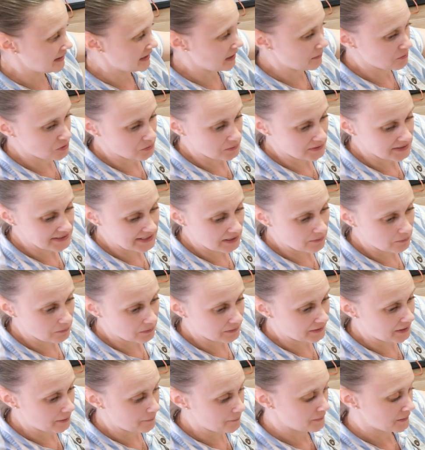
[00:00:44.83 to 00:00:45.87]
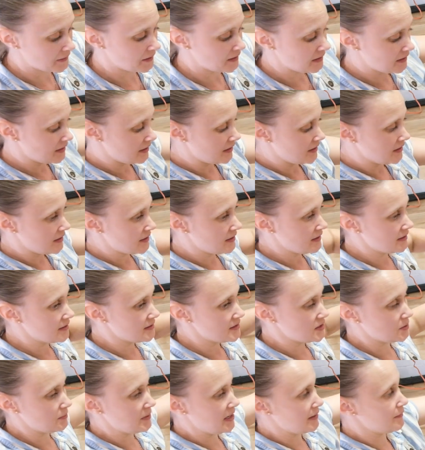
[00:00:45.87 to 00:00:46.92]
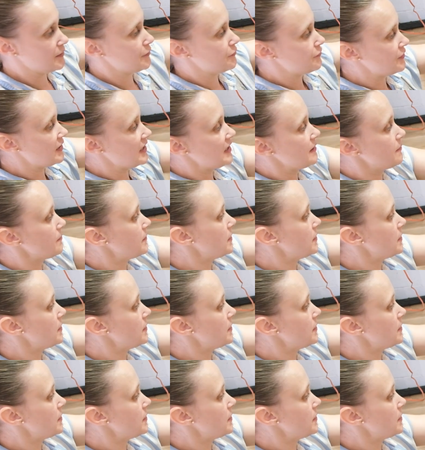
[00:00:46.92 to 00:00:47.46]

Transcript: them to assemble them. So we have the frame